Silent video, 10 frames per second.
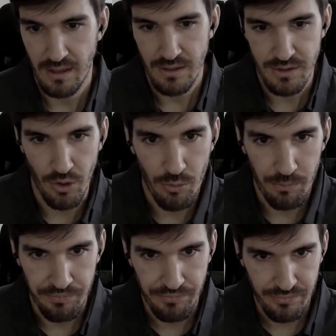
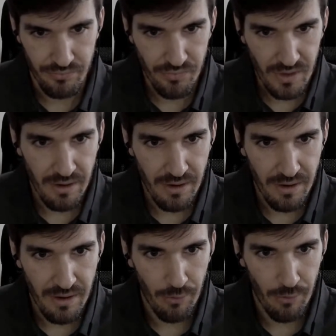So
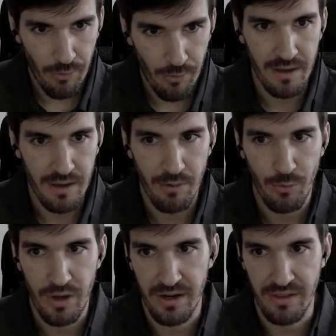right here, we are in the
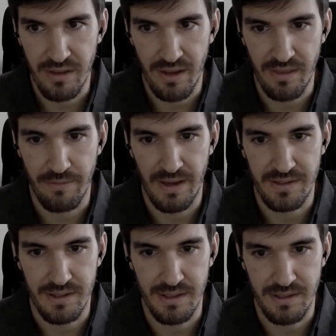end devices
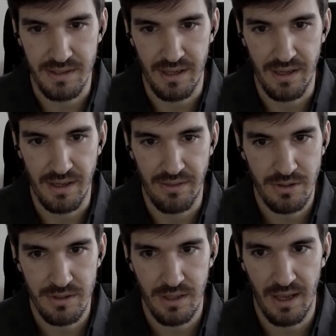dashboard.